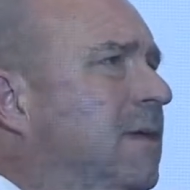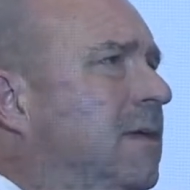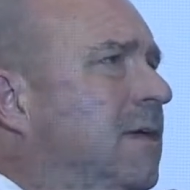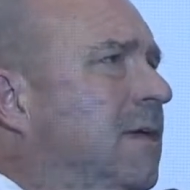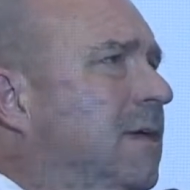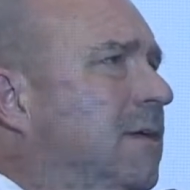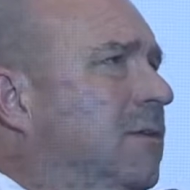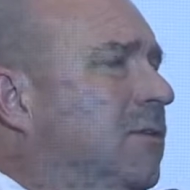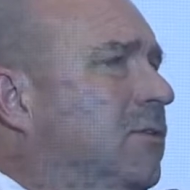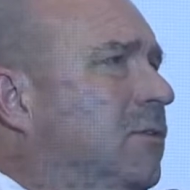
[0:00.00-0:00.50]

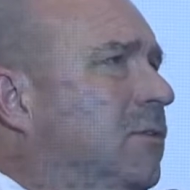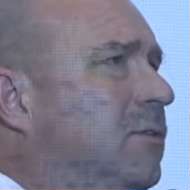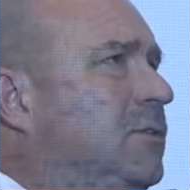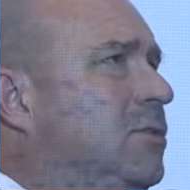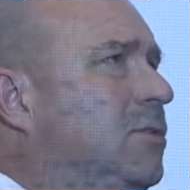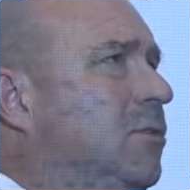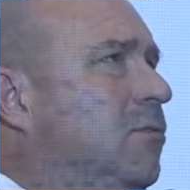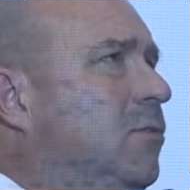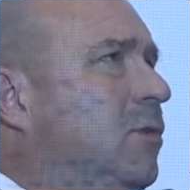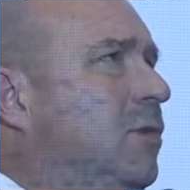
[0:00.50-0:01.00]
And it
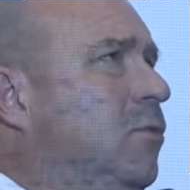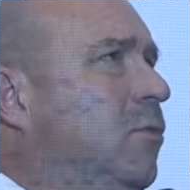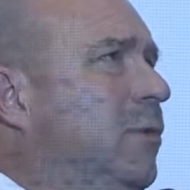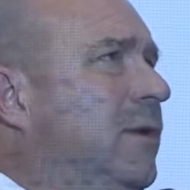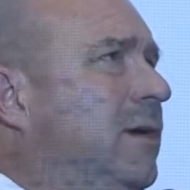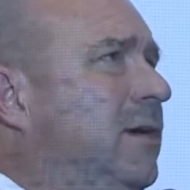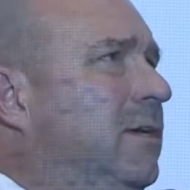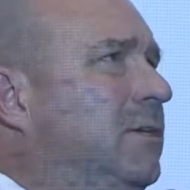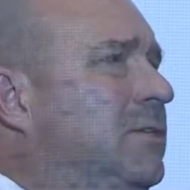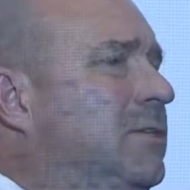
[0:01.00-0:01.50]
also
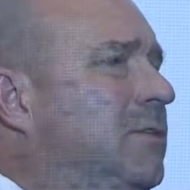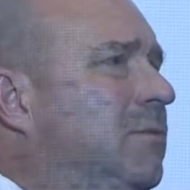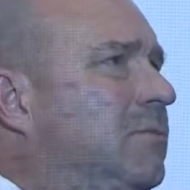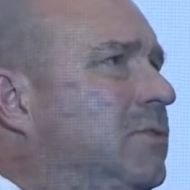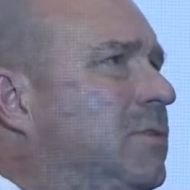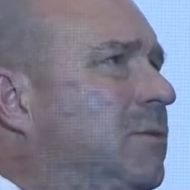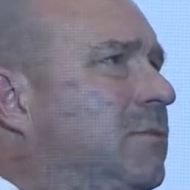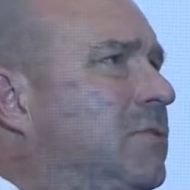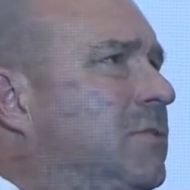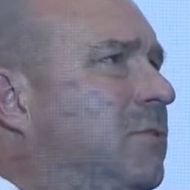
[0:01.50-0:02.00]
requires
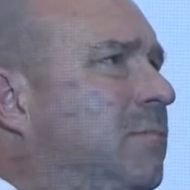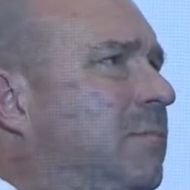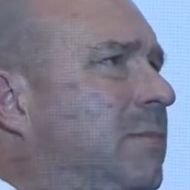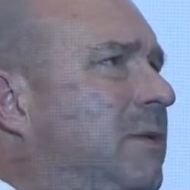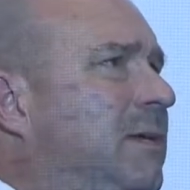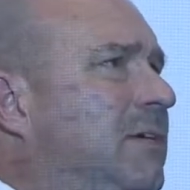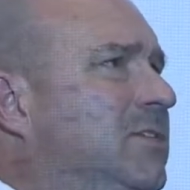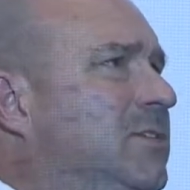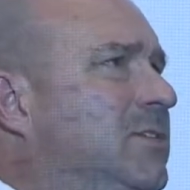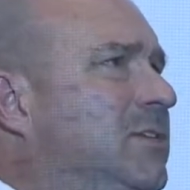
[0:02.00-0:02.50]
some
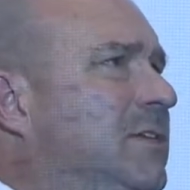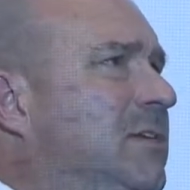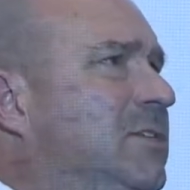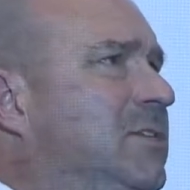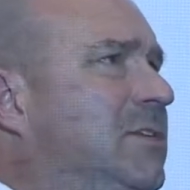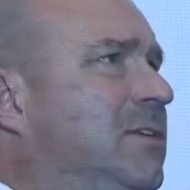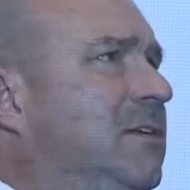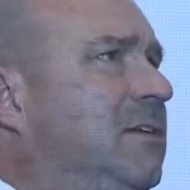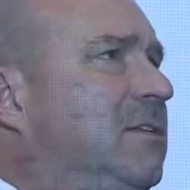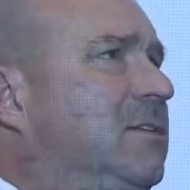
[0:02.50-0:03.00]
extra
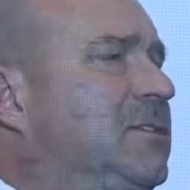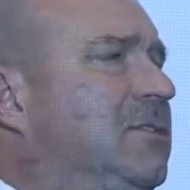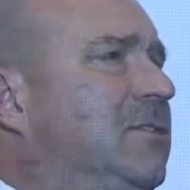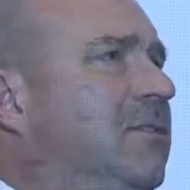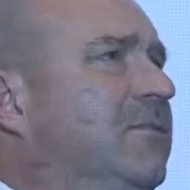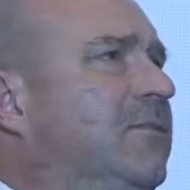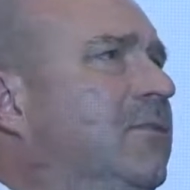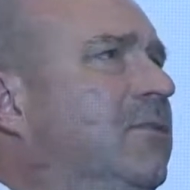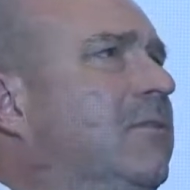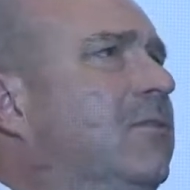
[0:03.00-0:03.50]
skills,
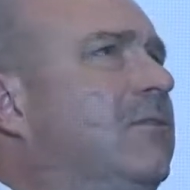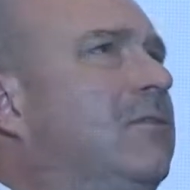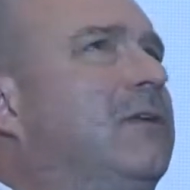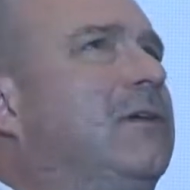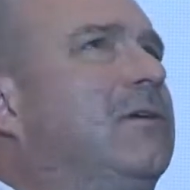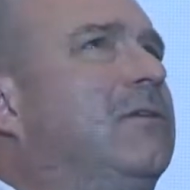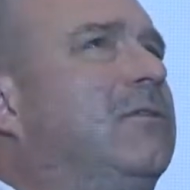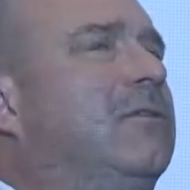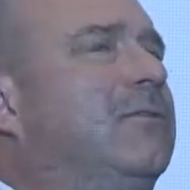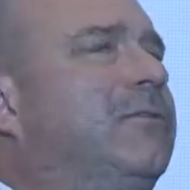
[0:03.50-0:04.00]
not
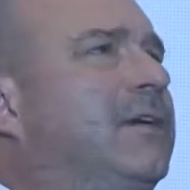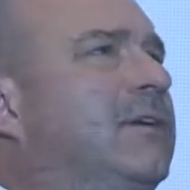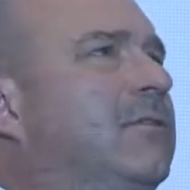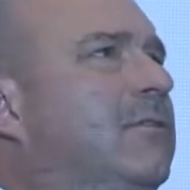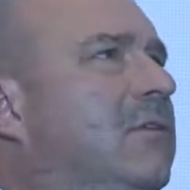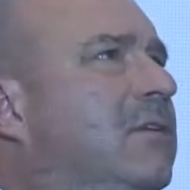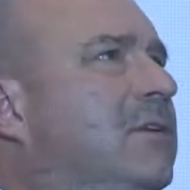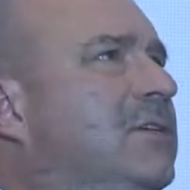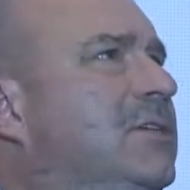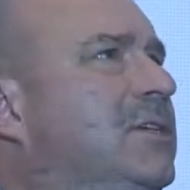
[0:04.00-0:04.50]
only on
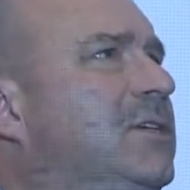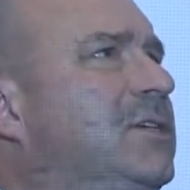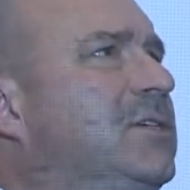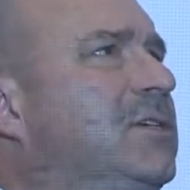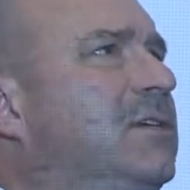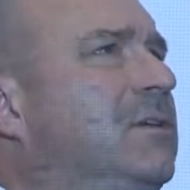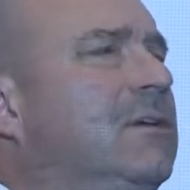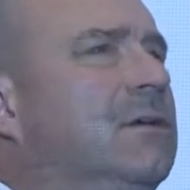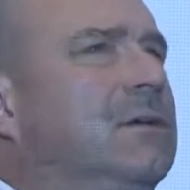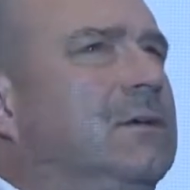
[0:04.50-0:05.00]
technologies,
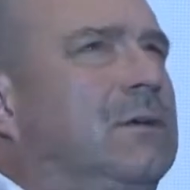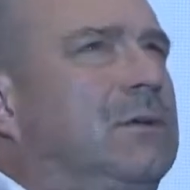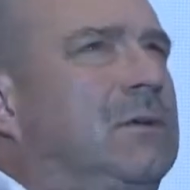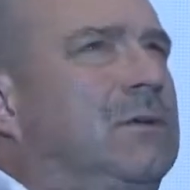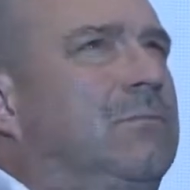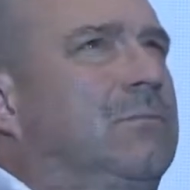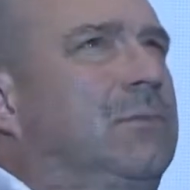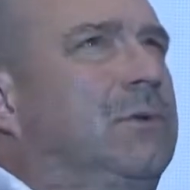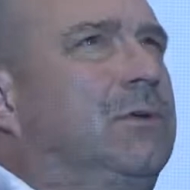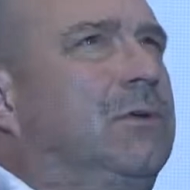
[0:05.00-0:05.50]

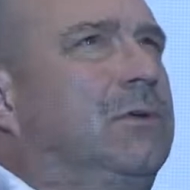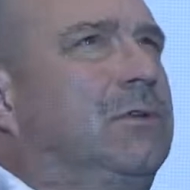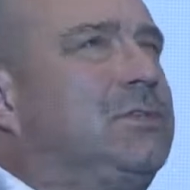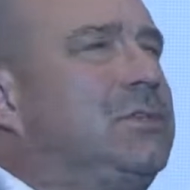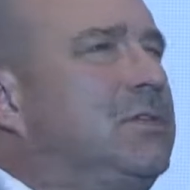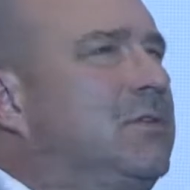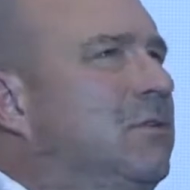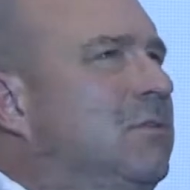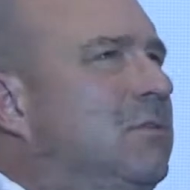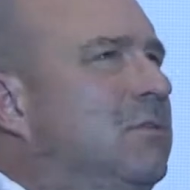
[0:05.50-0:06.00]
but
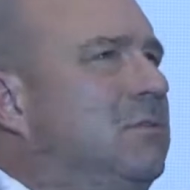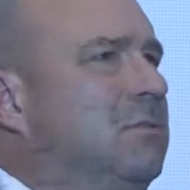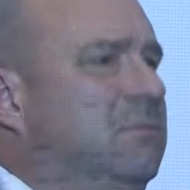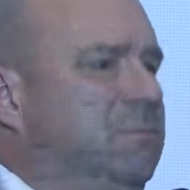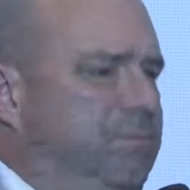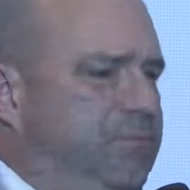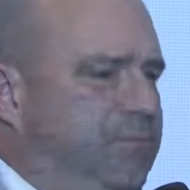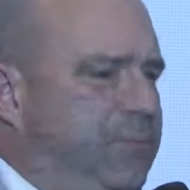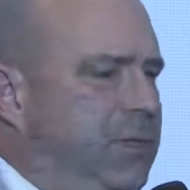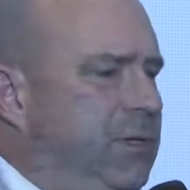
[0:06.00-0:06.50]
also
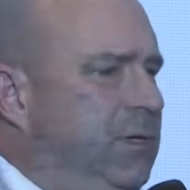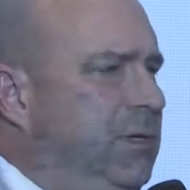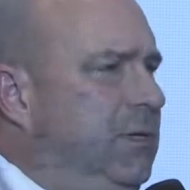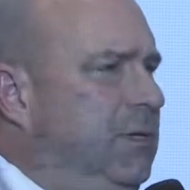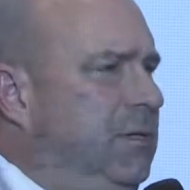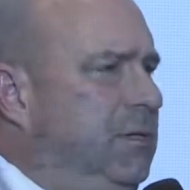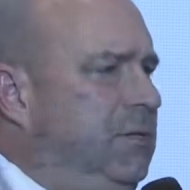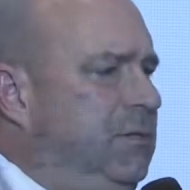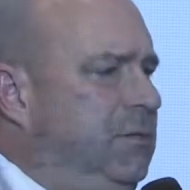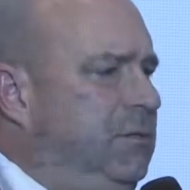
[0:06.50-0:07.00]

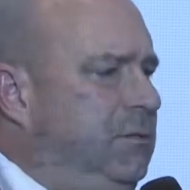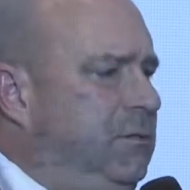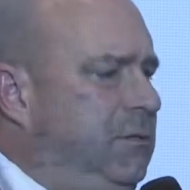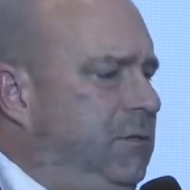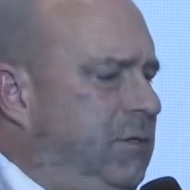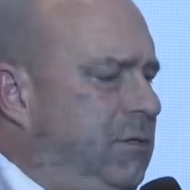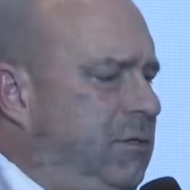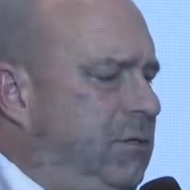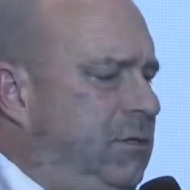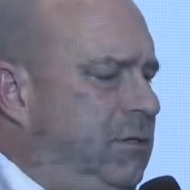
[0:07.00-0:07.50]
in
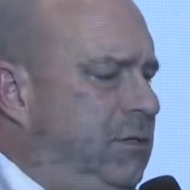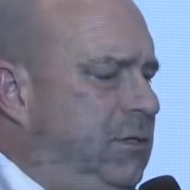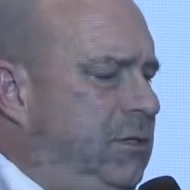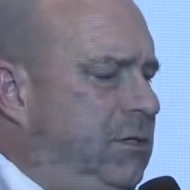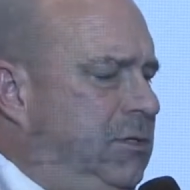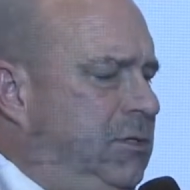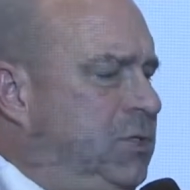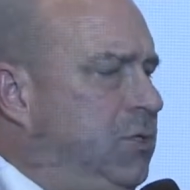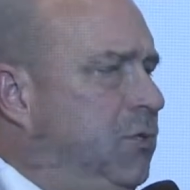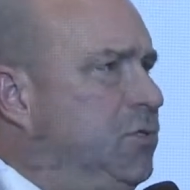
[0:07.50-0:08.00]
a
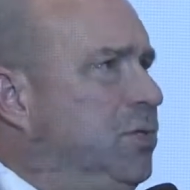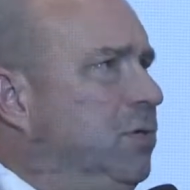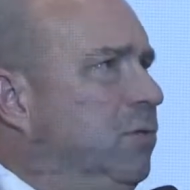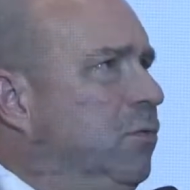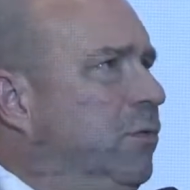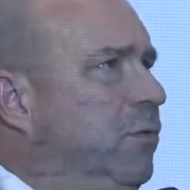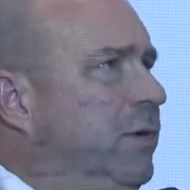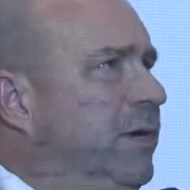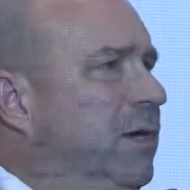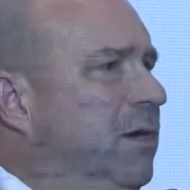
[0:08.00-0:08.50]
social
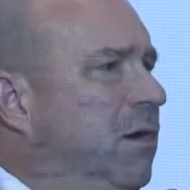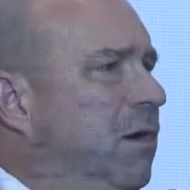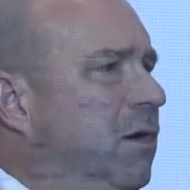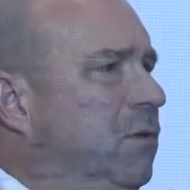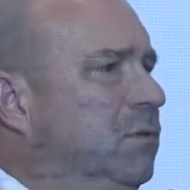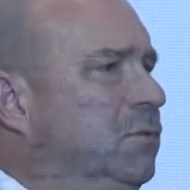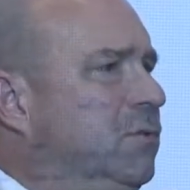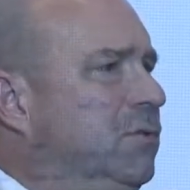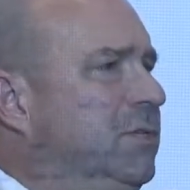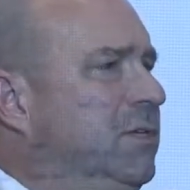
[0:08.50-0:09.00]
way, how
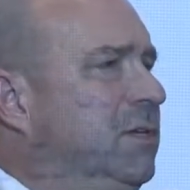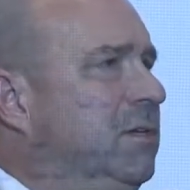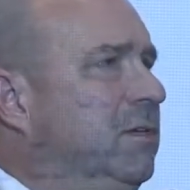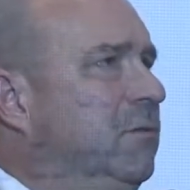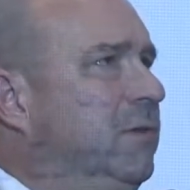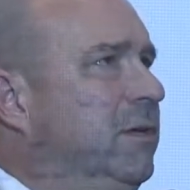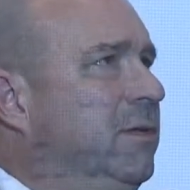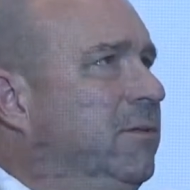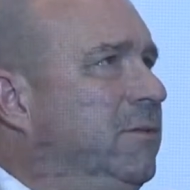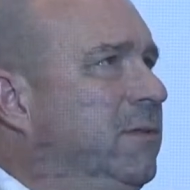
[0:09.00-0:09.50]
to deal
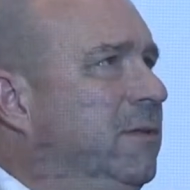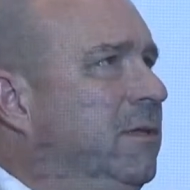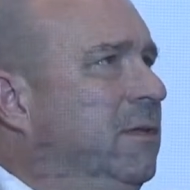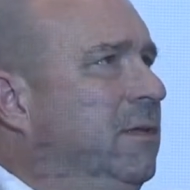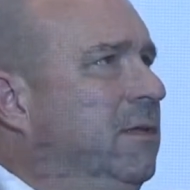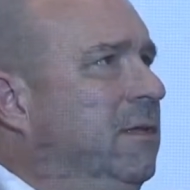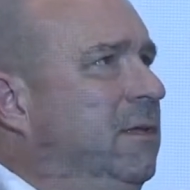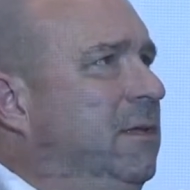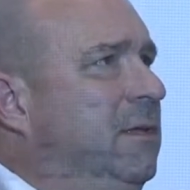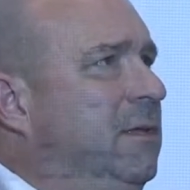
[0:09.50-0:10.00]
with
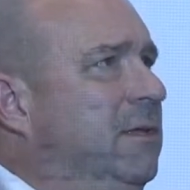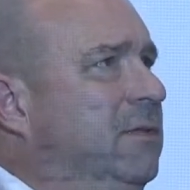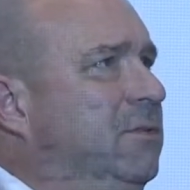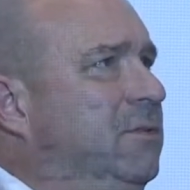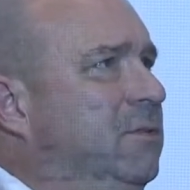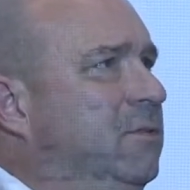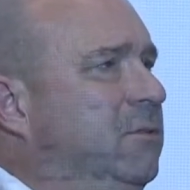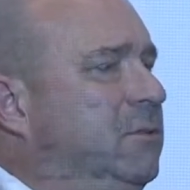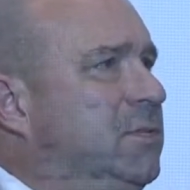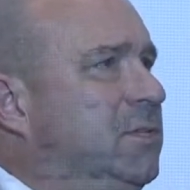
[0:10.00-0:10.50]
end
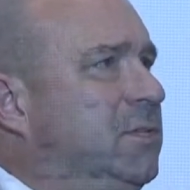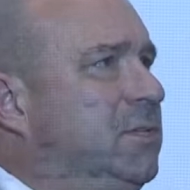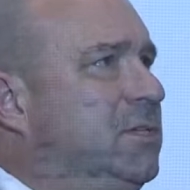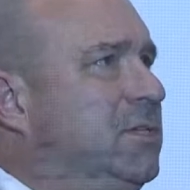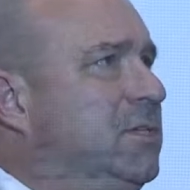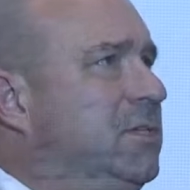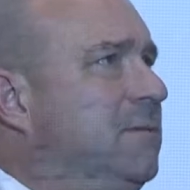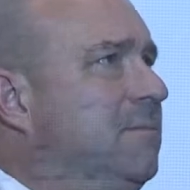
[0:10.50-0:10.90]
users,